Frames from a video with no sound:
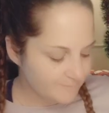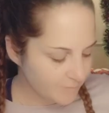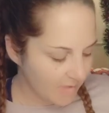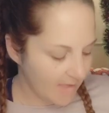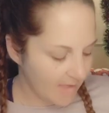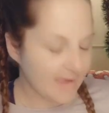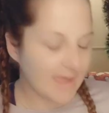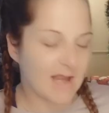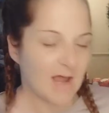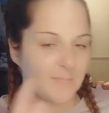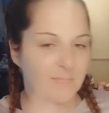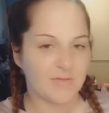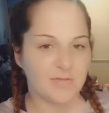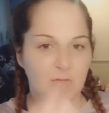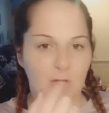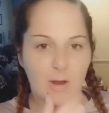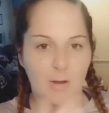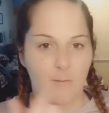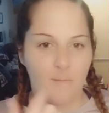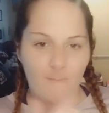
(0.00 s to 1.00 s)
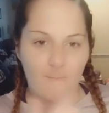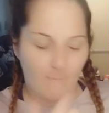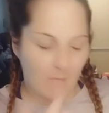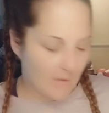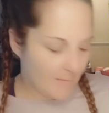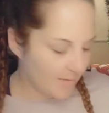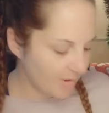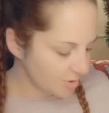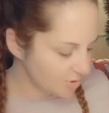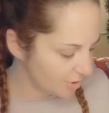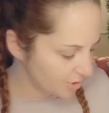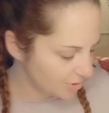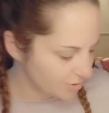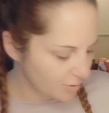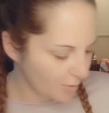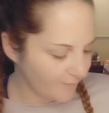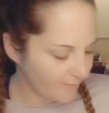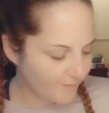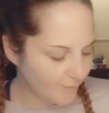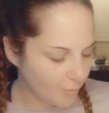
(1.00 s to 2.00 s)
I get up in there. and make sure there's
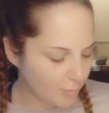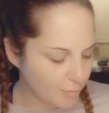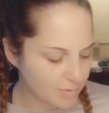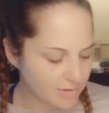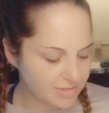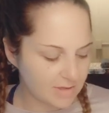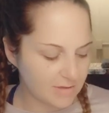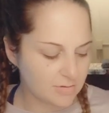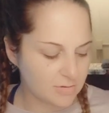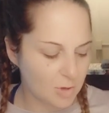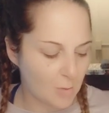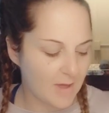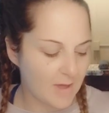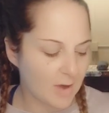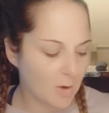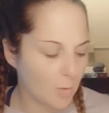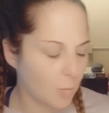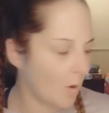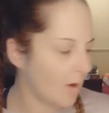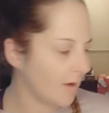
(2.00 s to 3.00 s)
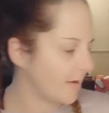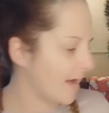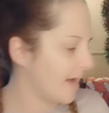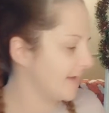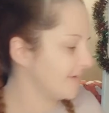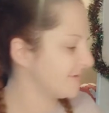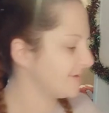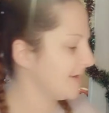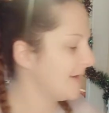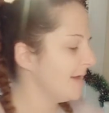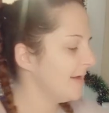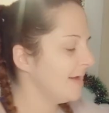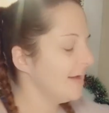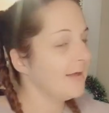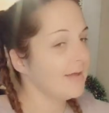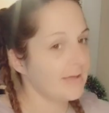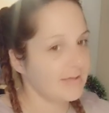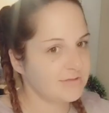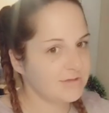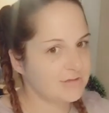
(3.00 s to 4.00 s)
no food. No matter what, guys,
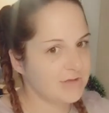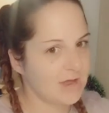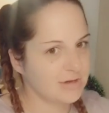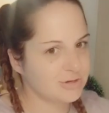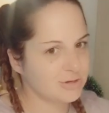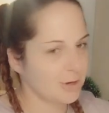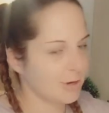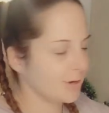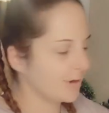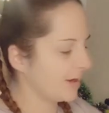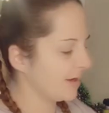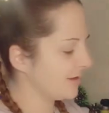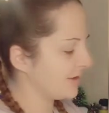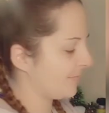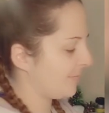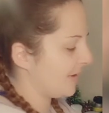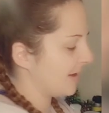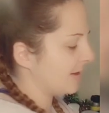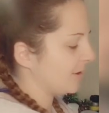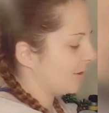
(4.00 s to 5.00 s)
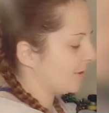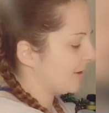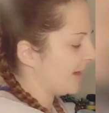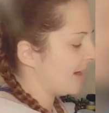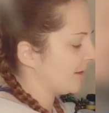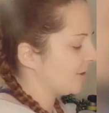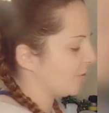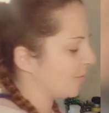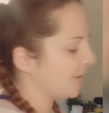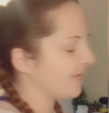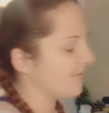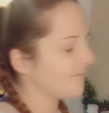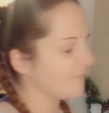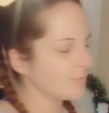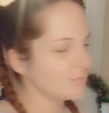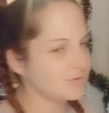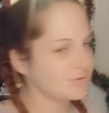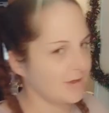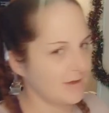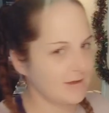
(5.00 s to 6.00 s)
it's a denture. And depending on how you eat,
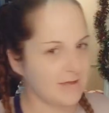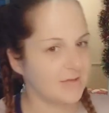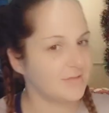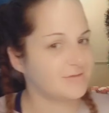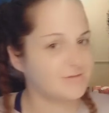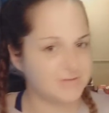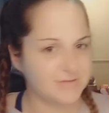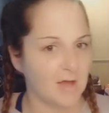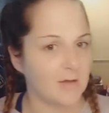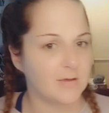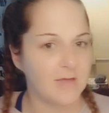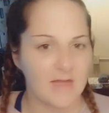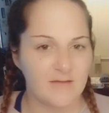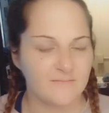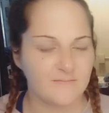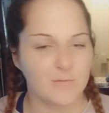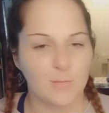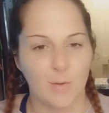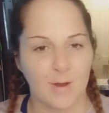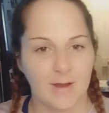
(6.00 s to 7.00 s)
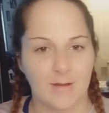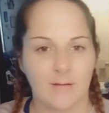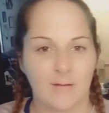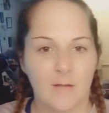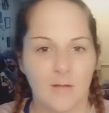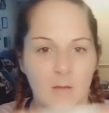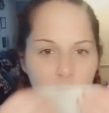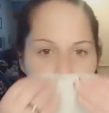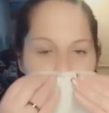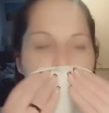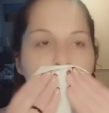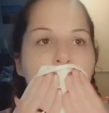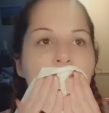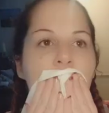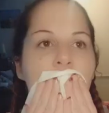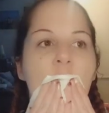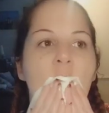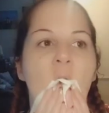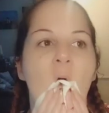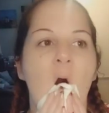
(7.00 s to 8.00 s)
food's going to get stuck everywhere.
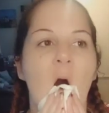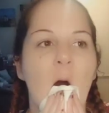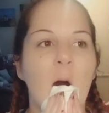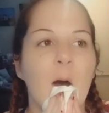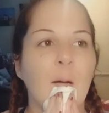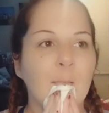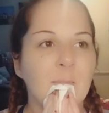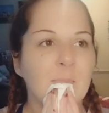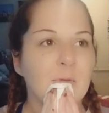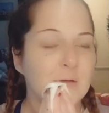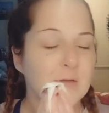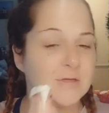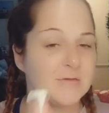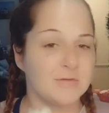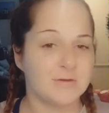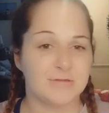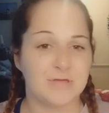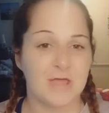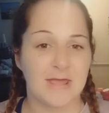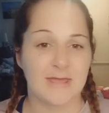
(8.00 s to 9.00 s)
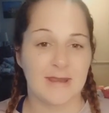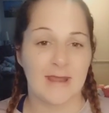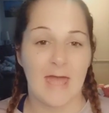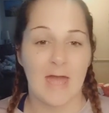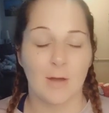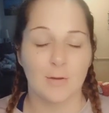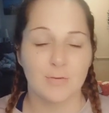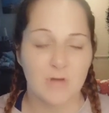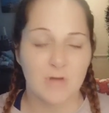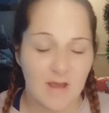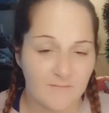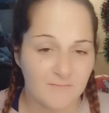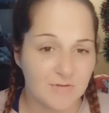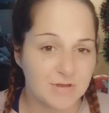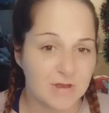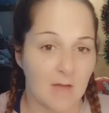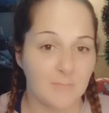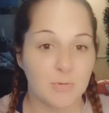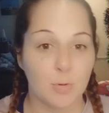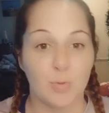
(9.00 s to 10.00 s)
Um, you can either take it out every
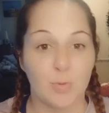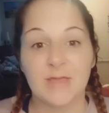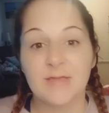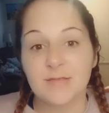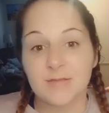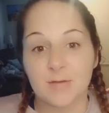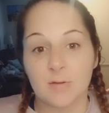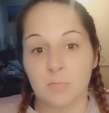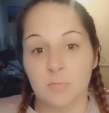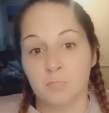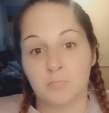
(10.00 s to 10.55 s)
time you eat,